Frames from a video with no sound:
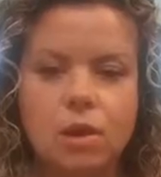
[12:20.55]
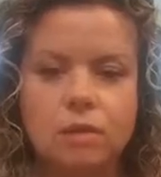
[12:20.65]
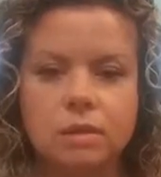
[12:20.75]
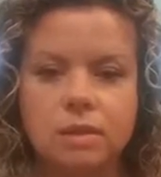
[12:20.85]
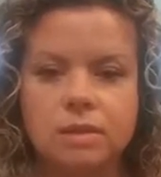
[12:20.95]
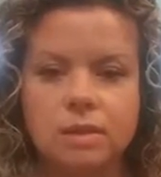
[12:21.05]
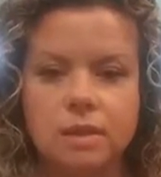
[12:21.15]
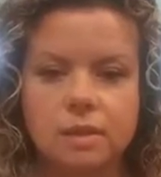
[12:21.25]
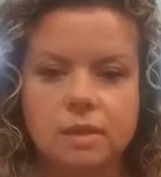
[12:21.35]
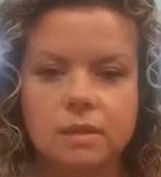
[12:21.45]
All these
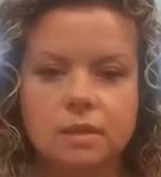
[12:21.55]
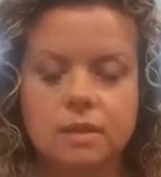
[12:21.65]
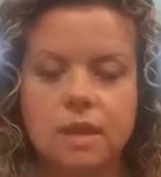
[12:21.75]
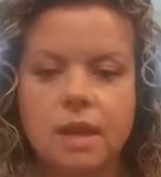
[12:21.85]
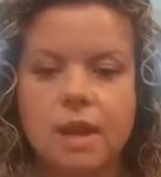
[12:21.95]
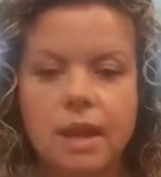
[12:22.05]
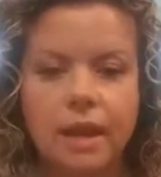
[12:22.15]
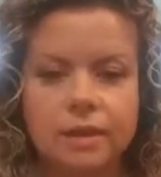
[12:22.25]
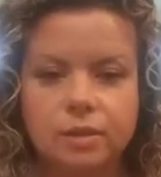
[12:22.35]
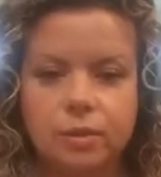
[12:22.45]
things
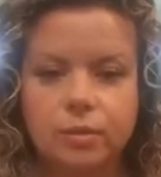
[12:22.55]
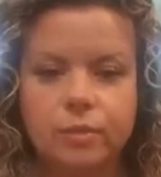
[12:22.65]
add to